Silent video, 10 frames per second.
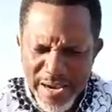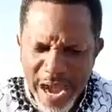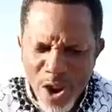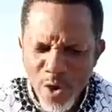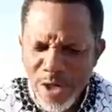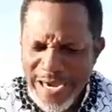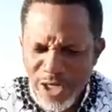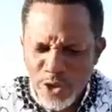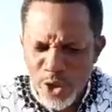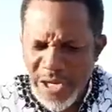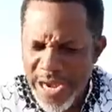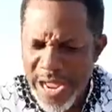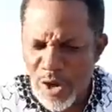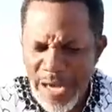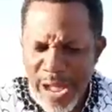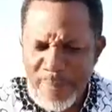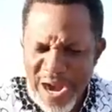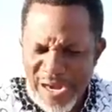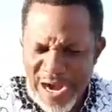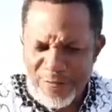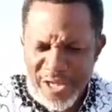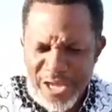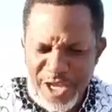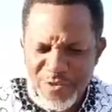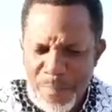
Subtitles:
Now look at it. Then another paragraph again.